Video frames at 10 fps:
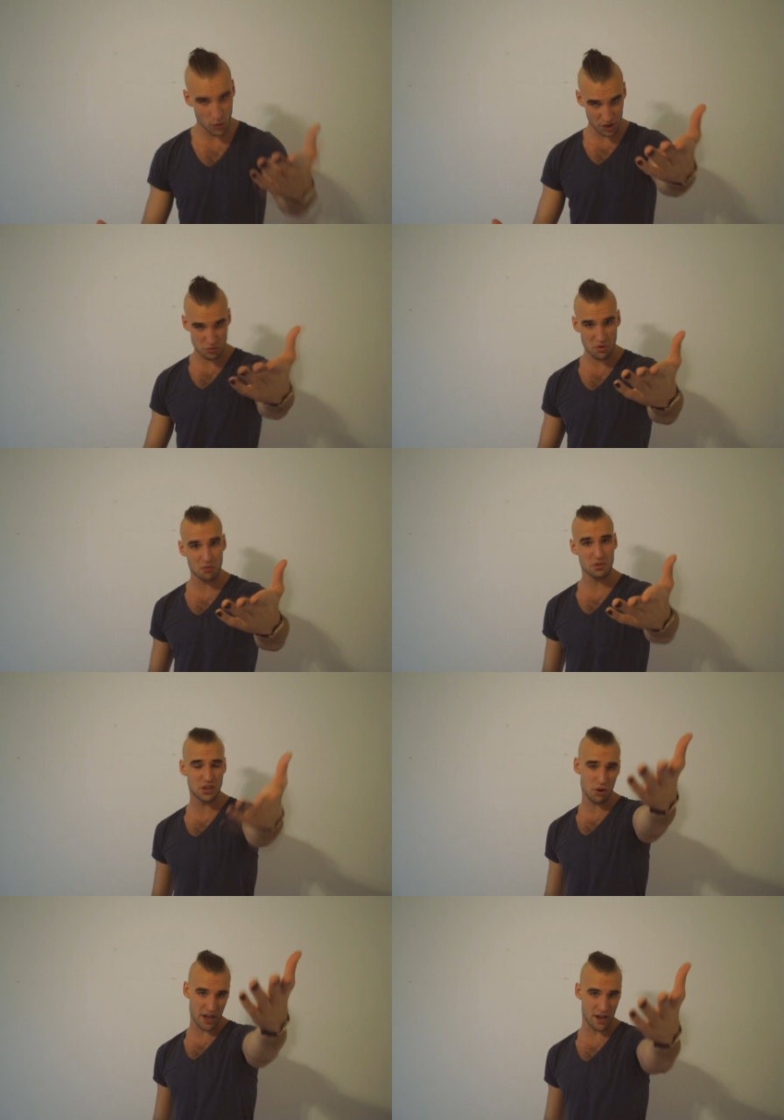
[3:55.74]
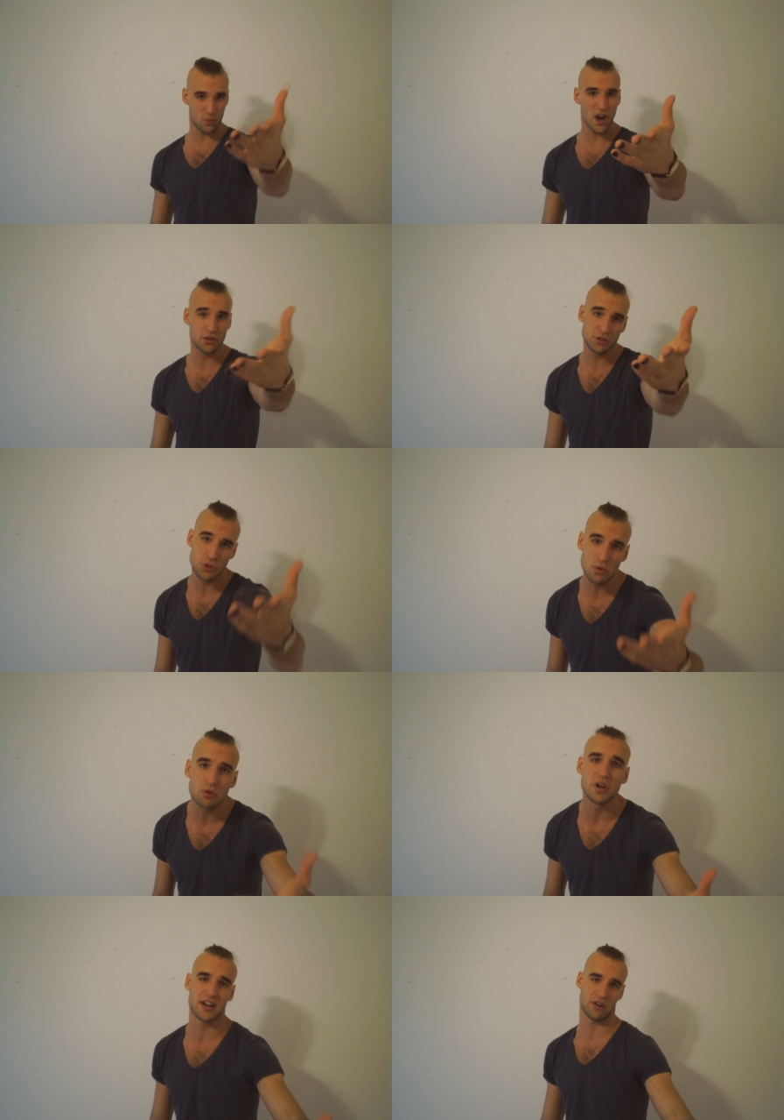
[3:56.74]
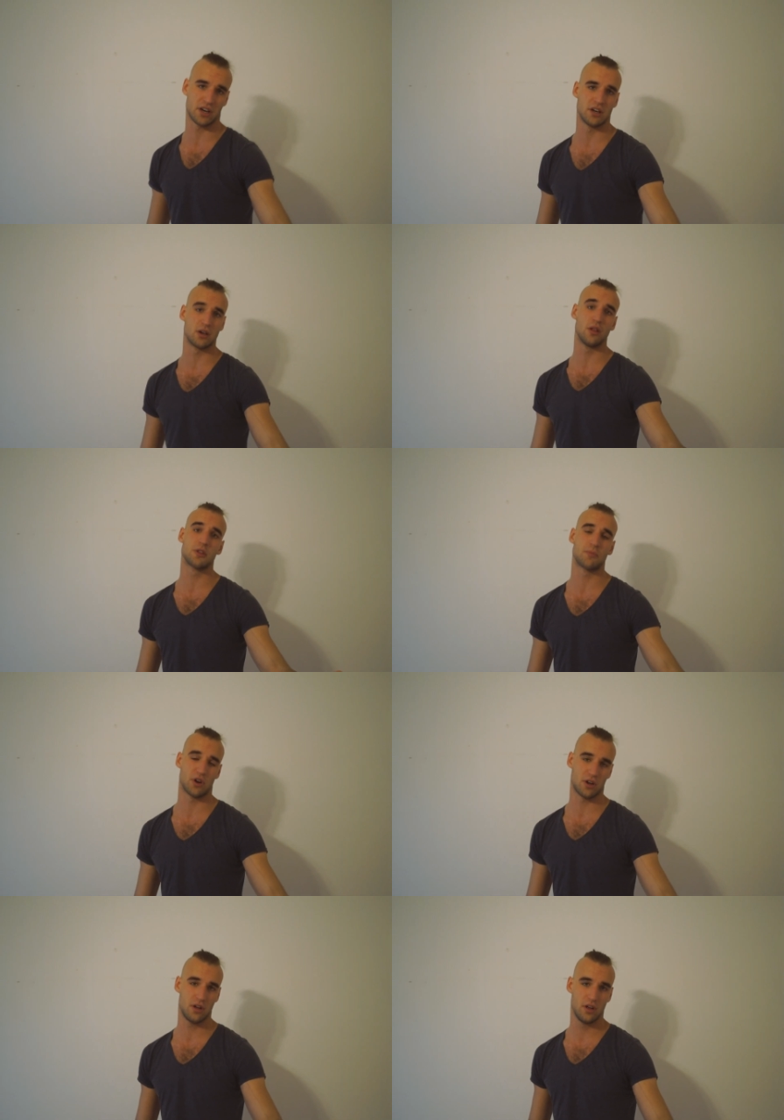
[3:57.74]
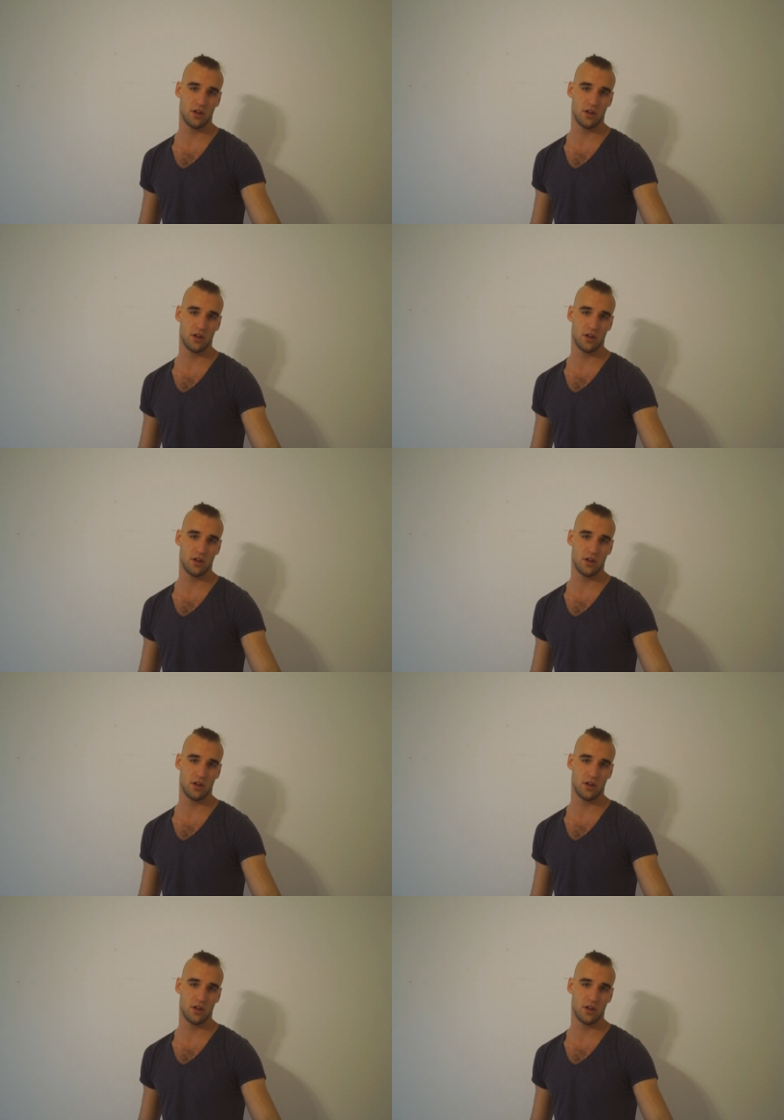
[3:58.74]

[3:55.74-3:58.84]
What is wrong with your hair? Why don't you look like Ragnar Lothbrok?